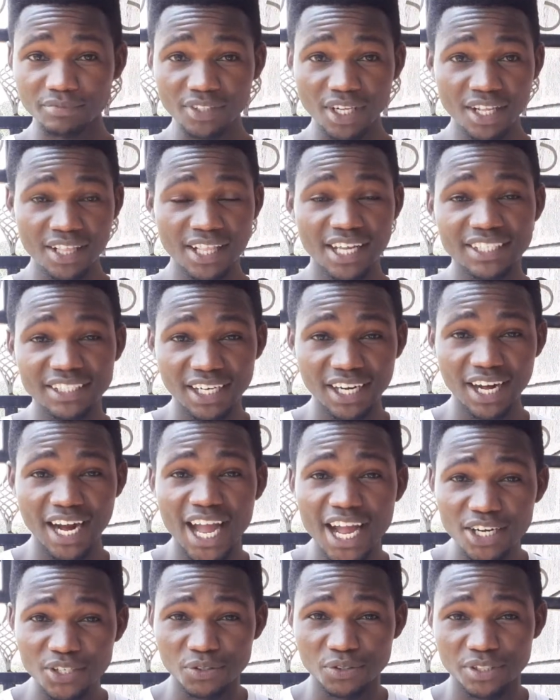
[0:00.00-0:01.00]
that
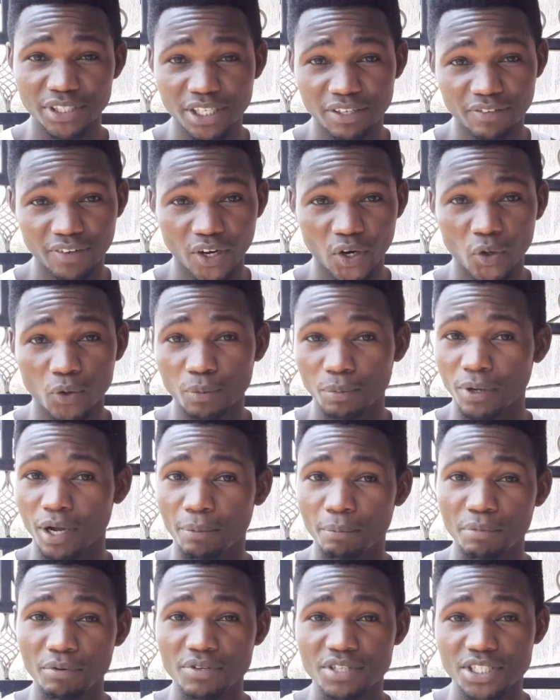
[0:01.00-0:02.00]
learn to develop a
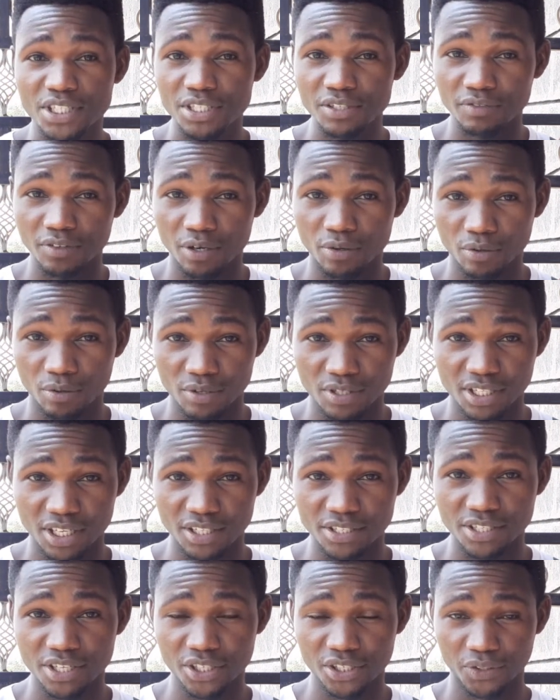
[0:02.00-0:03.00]
positive
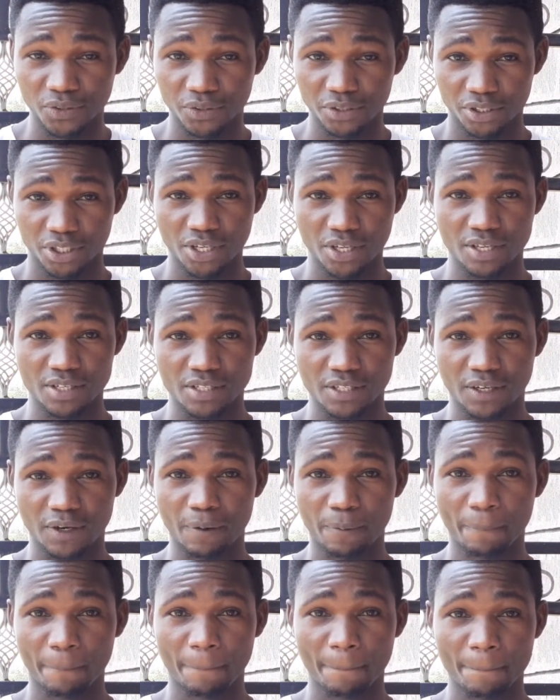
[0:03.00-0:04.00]
autosuggestion.
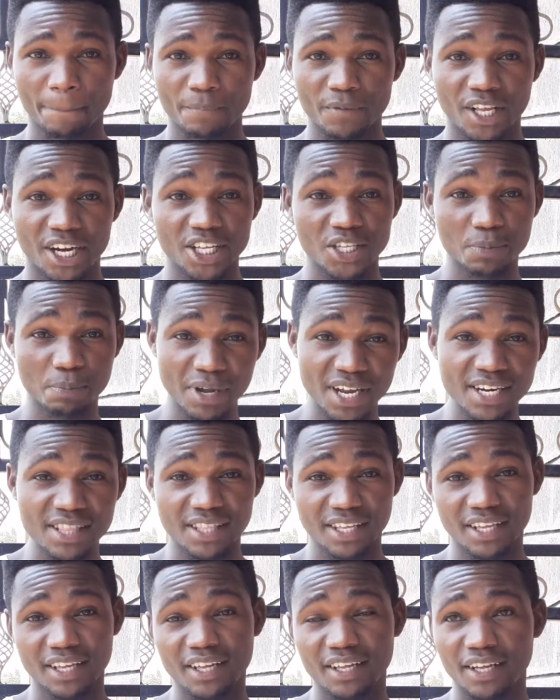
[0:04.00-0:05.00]
Despite
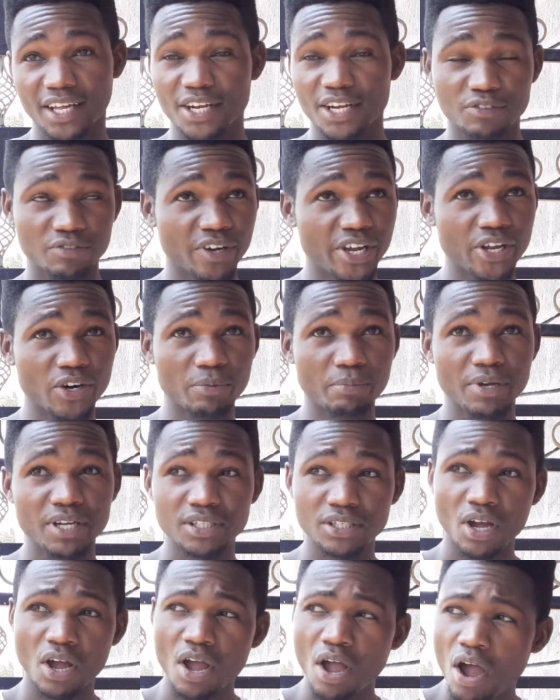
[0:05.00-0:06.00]
the environment
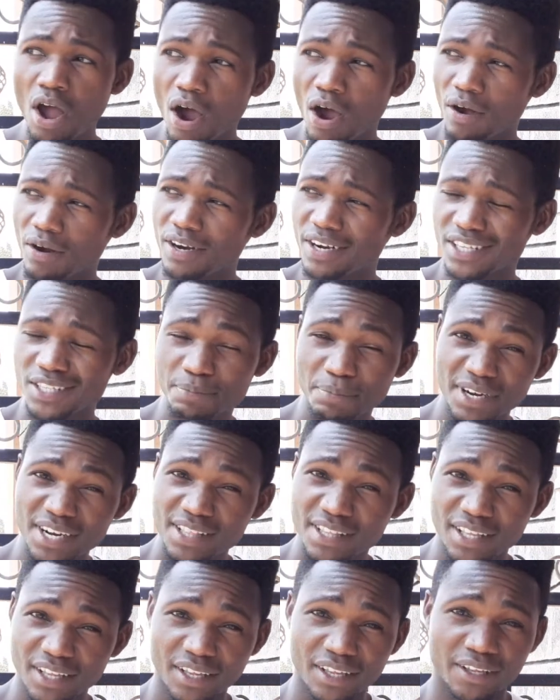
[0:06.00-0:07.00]
or despite
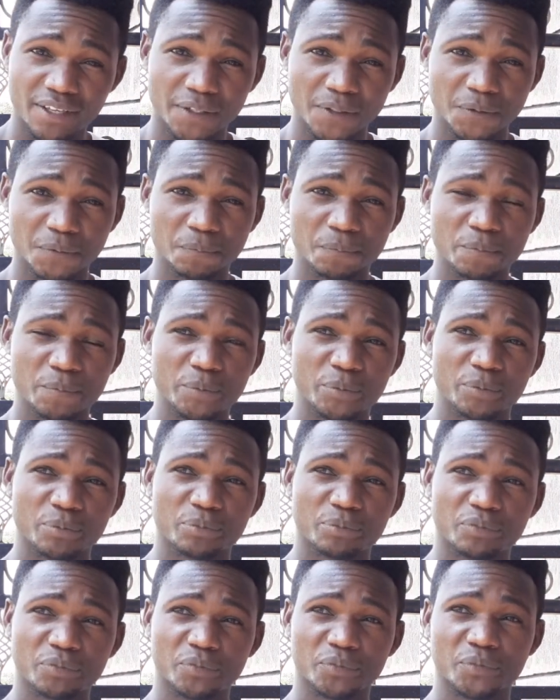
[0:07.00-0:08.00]
the
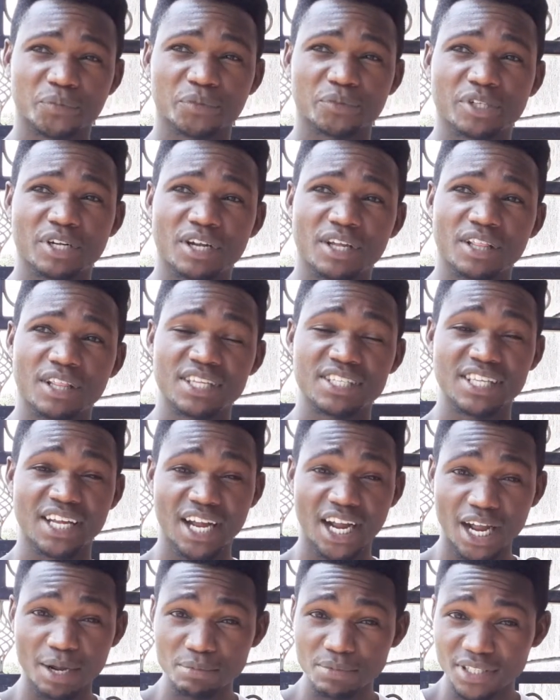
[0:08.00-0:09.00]

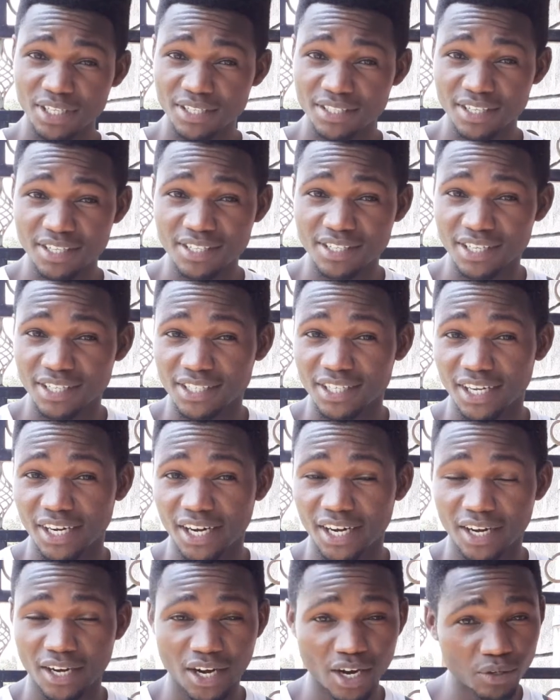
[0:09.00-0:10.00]
circumstances that
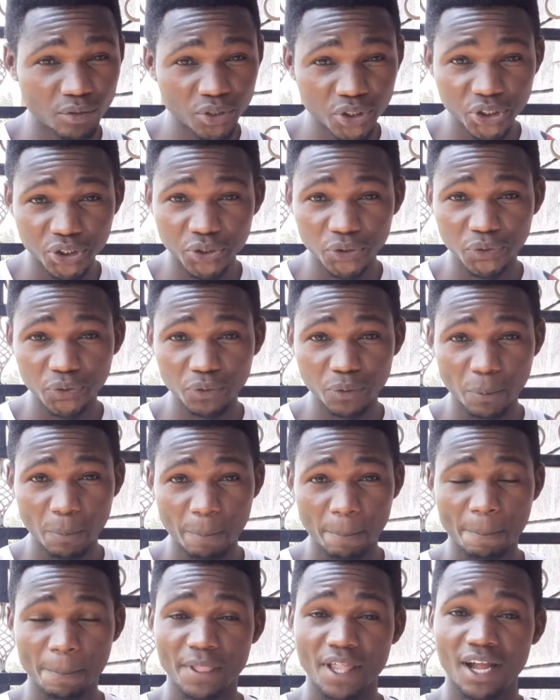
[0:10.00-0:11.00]
are around you,
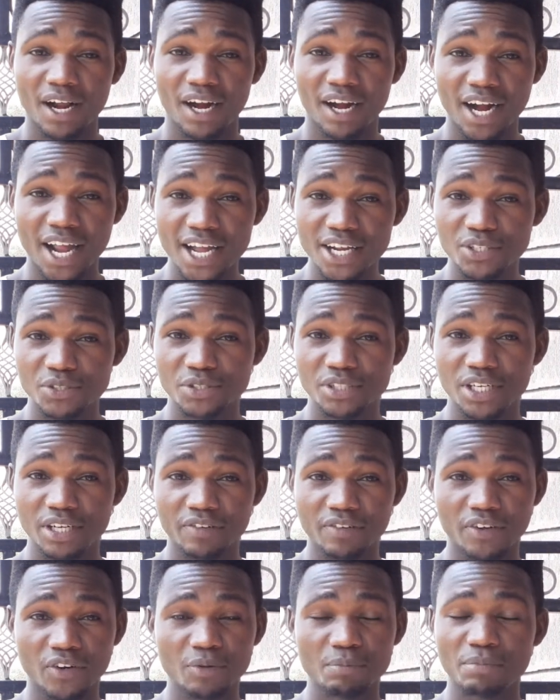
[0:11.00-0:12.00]
learn to
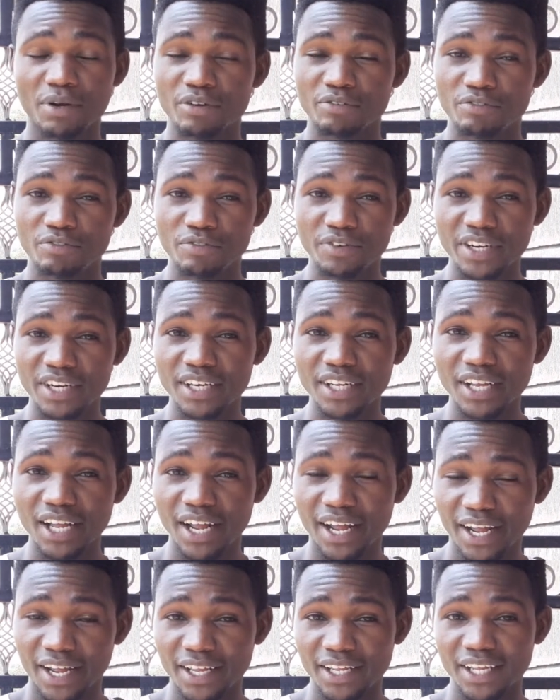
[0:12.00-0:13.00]
develop a very
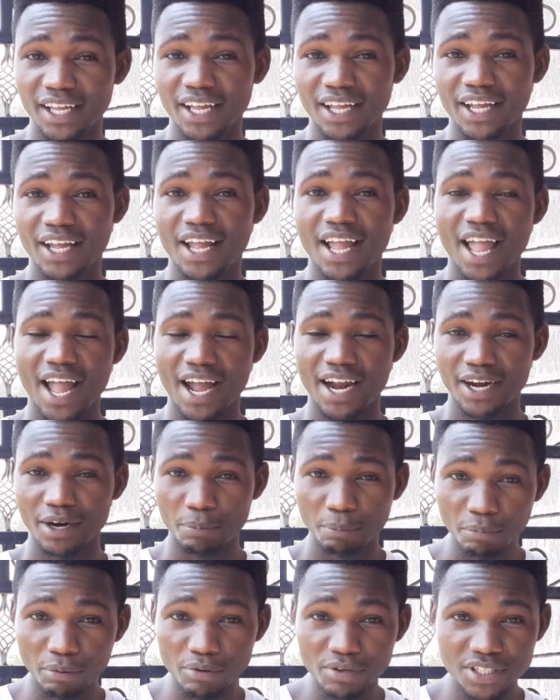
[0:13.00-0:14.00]
high and a
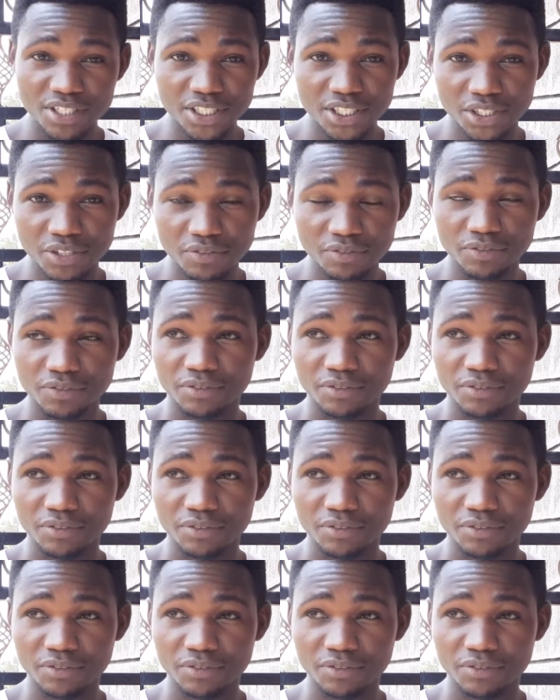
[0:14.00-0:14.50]
positive